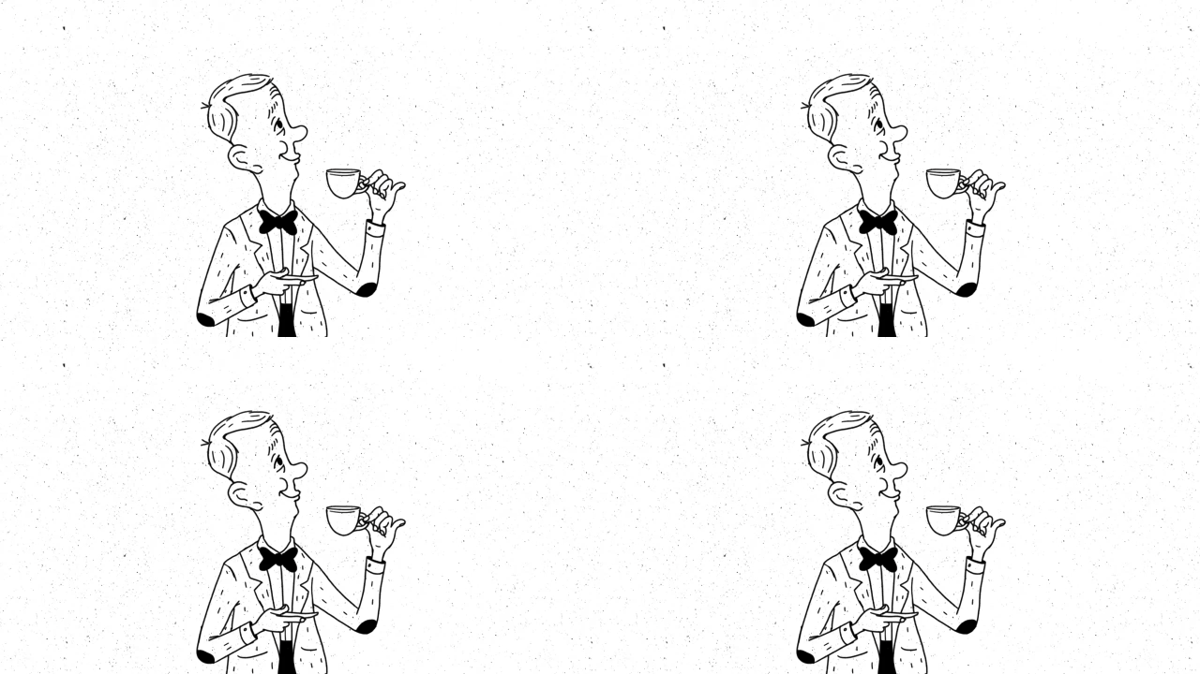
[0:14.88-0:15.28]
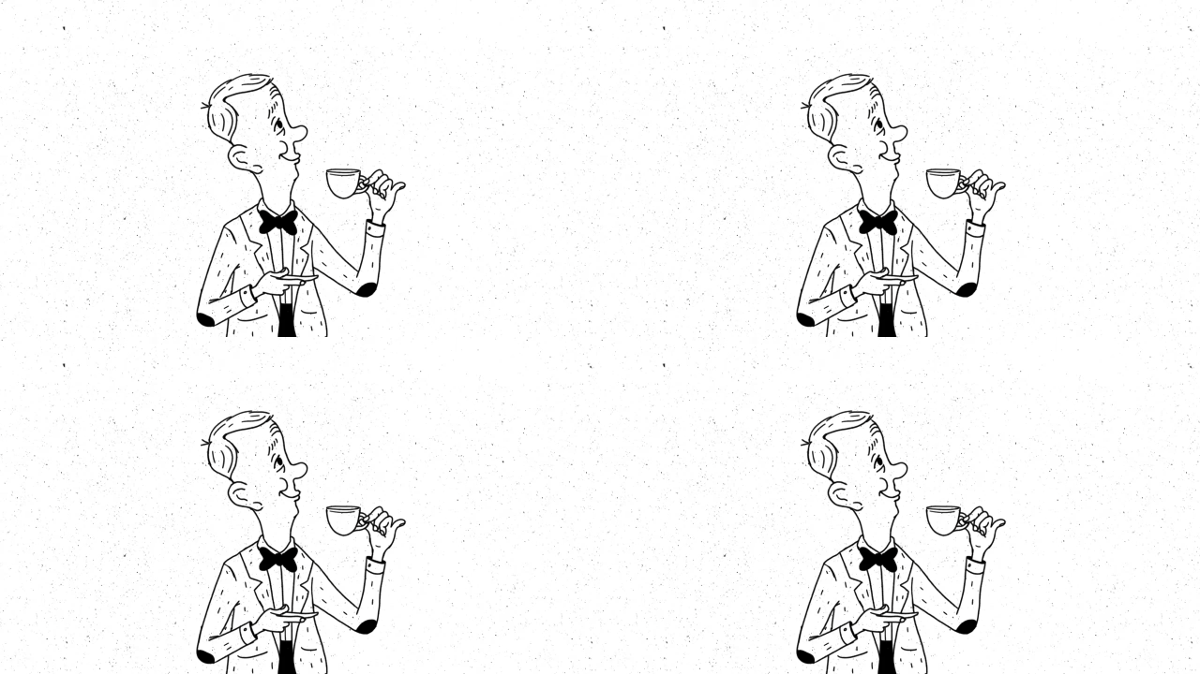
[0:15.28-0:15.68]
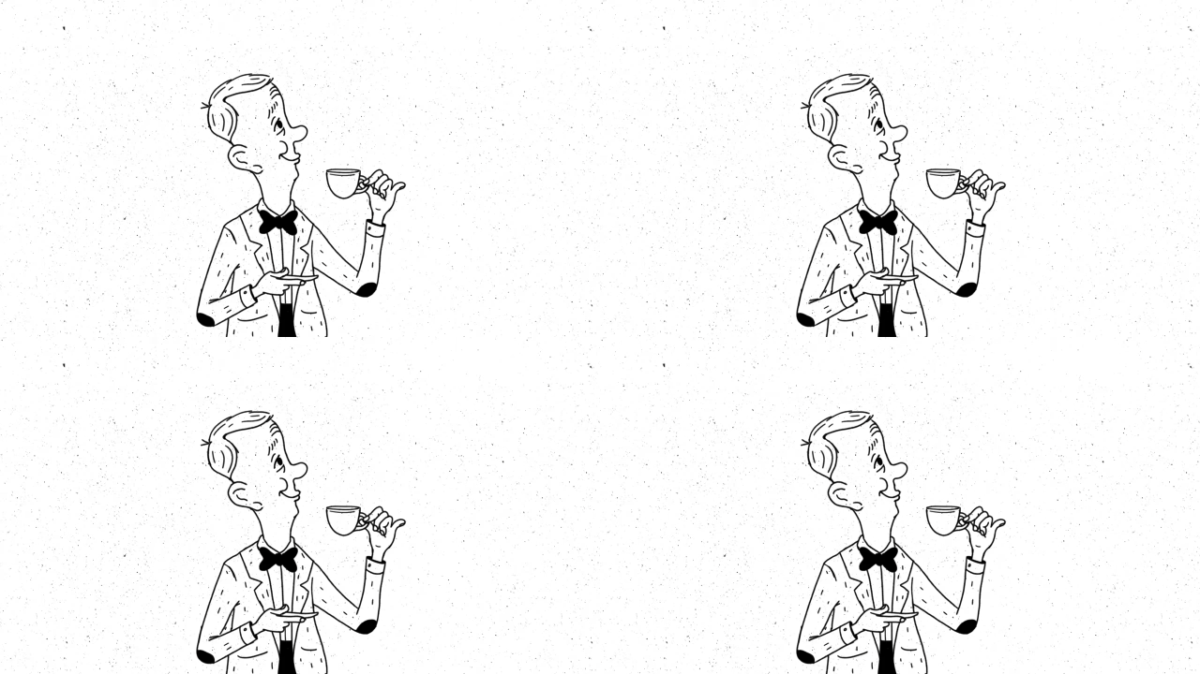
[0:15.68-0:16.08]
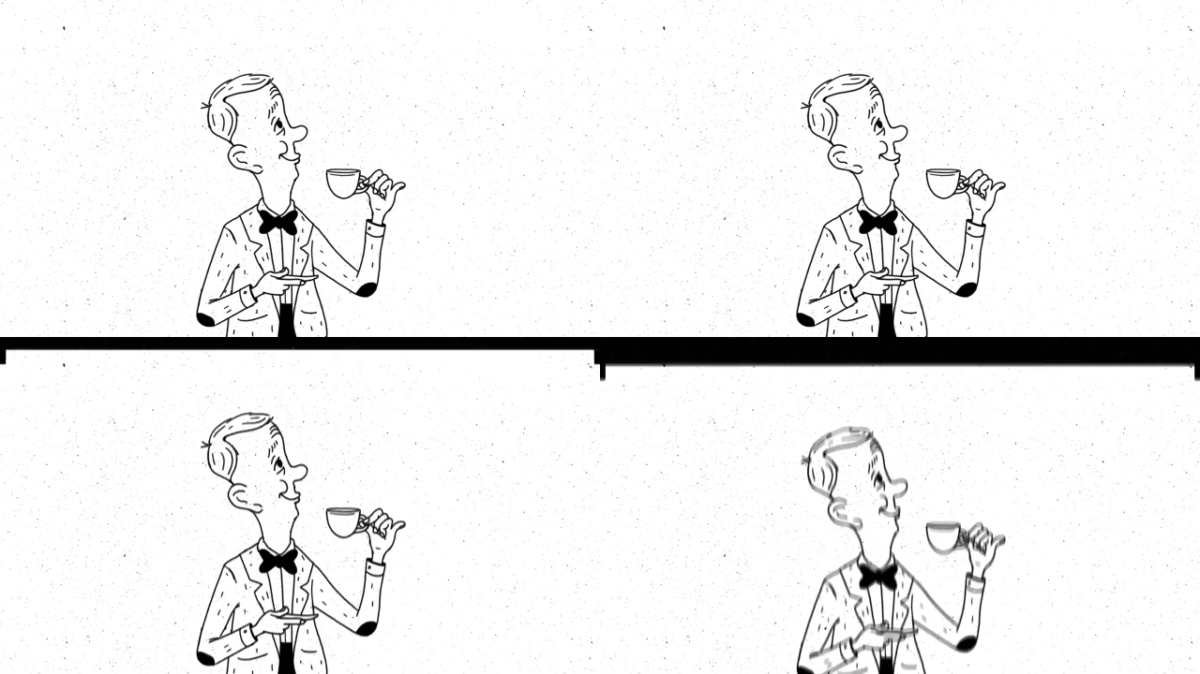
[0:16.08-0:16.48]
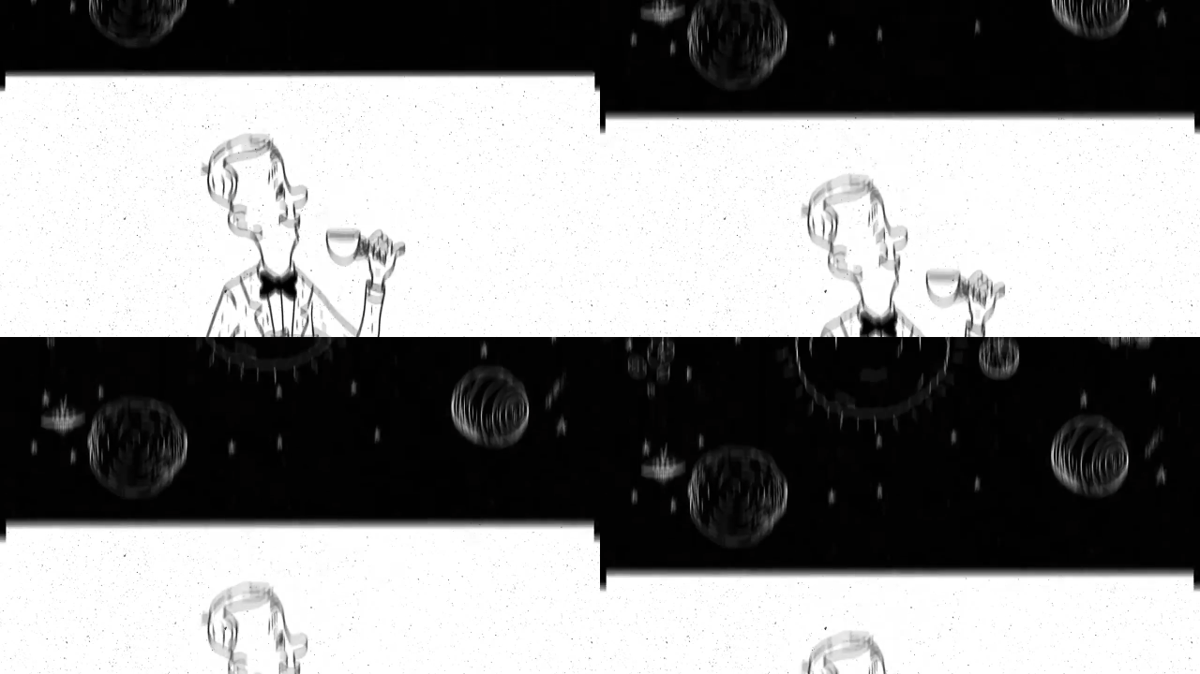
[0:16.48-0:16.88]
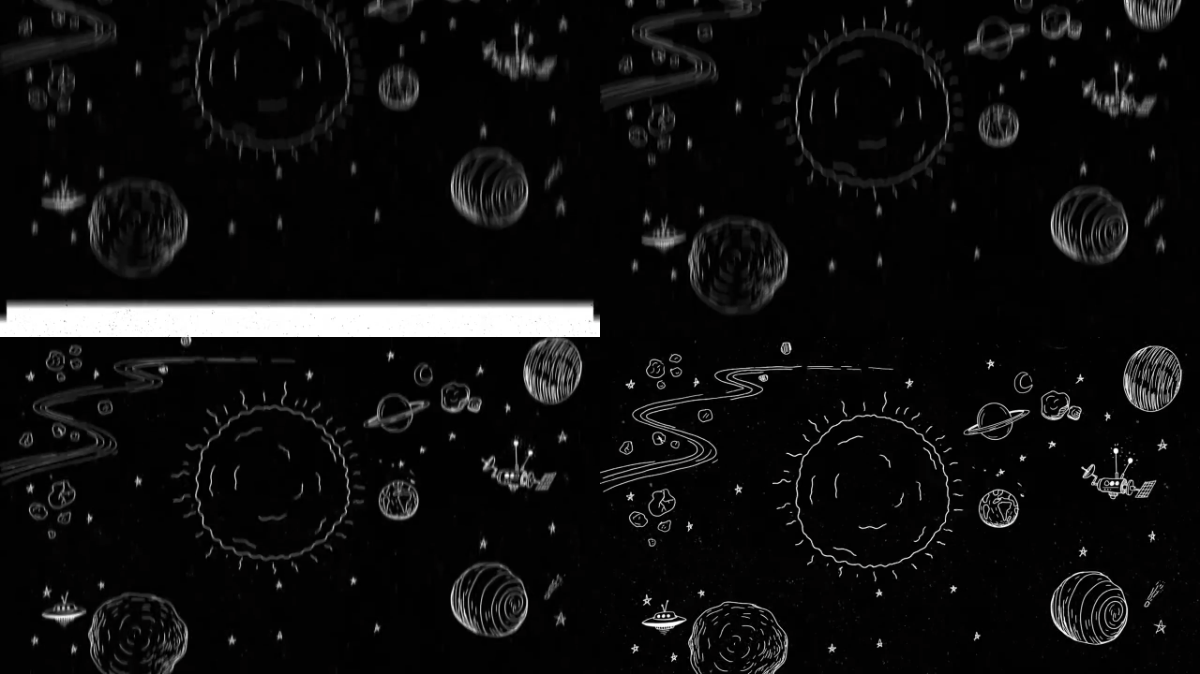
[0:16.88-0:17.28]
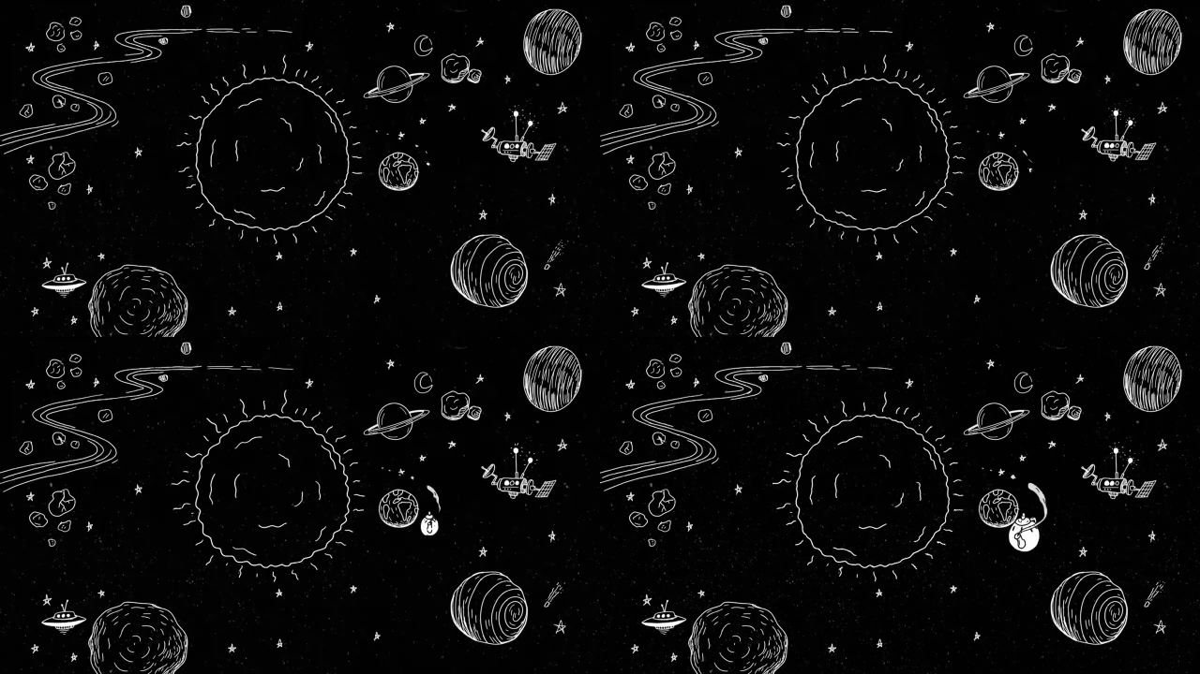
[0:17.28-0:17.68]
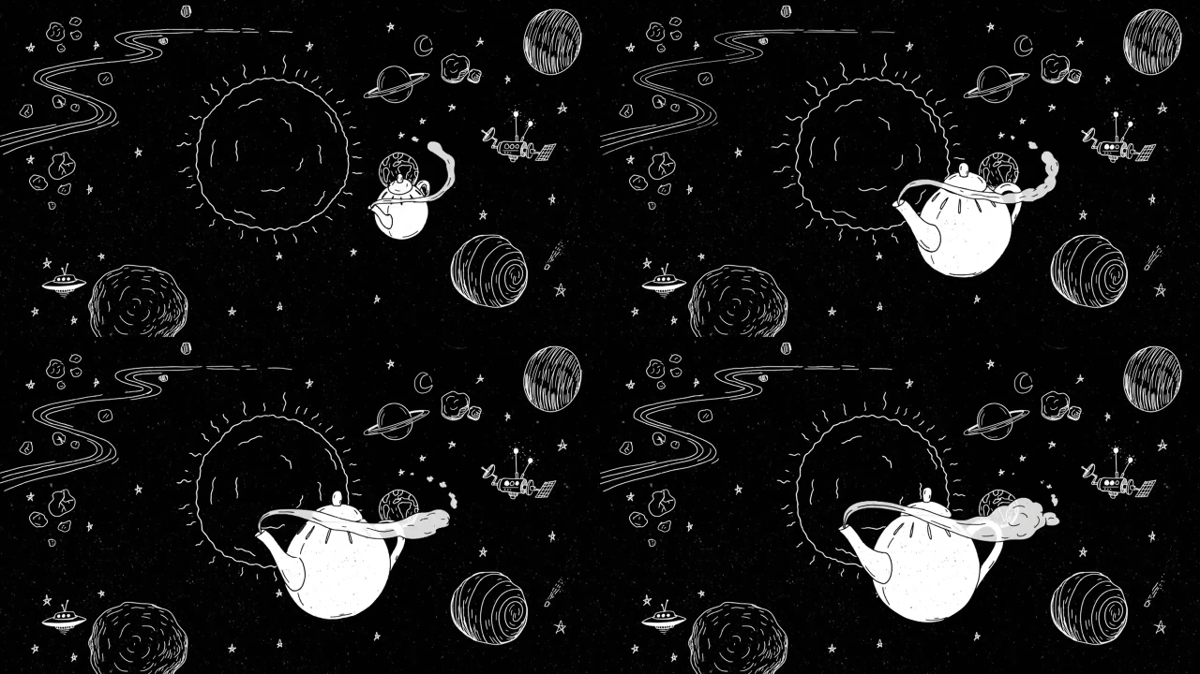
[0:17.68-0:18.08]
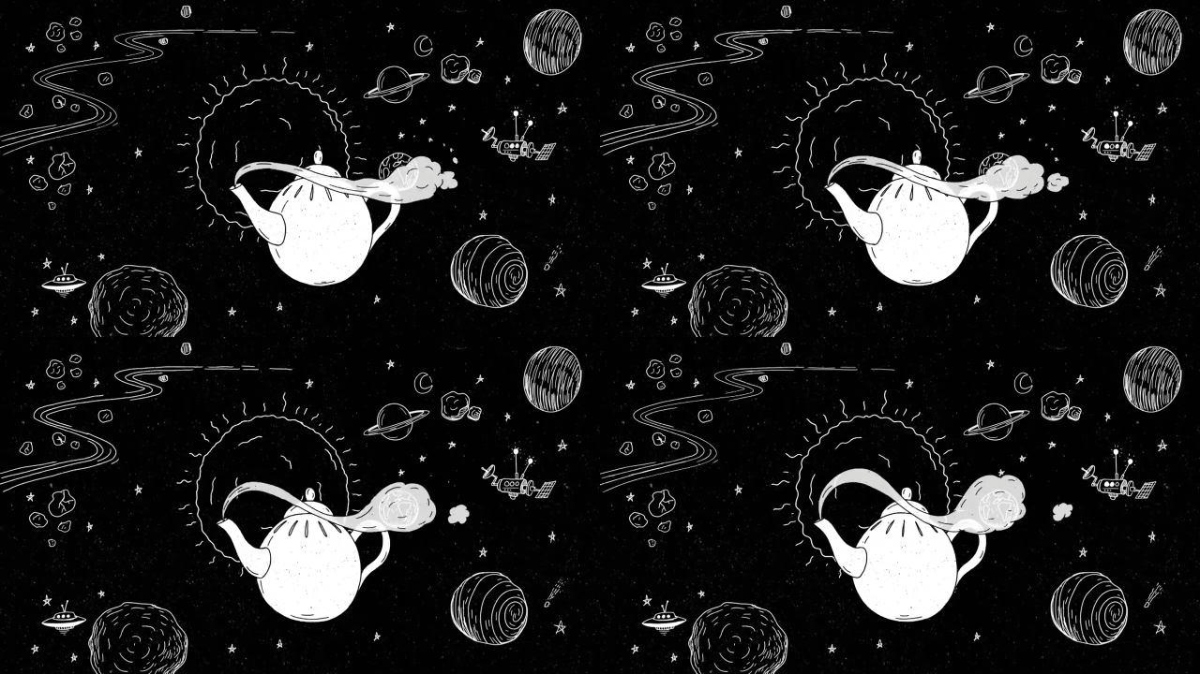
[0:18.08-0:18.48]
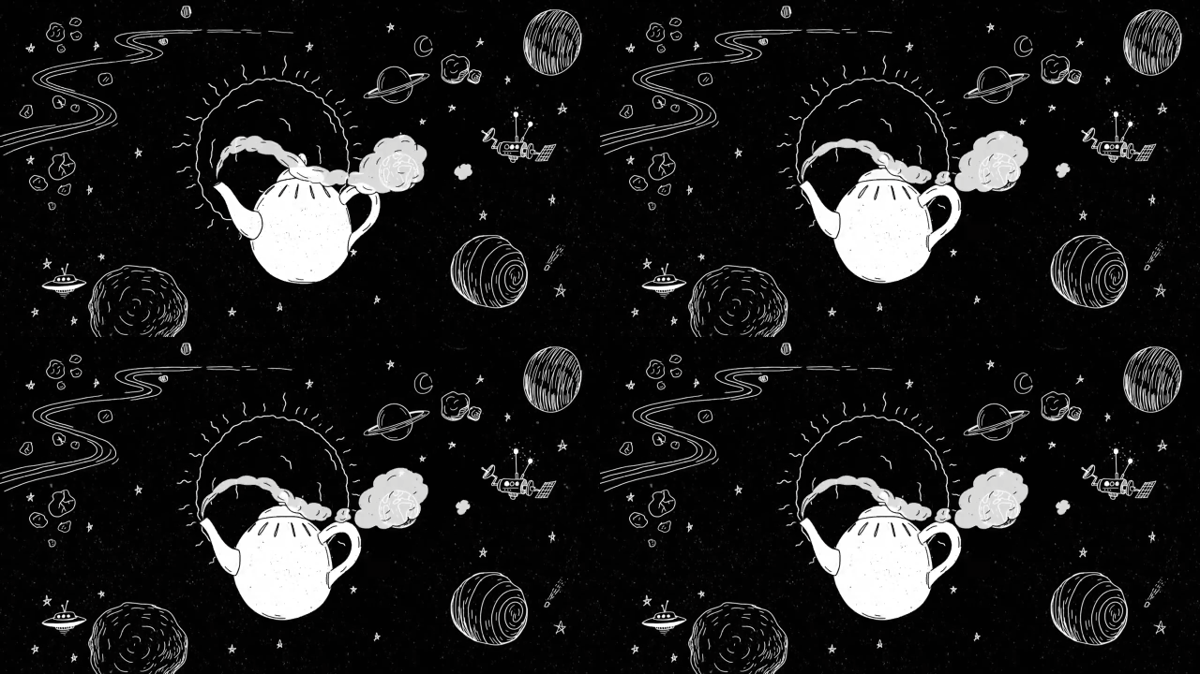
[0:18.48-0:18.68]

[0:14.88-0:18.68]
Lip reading: Nobody's mouth can be seen.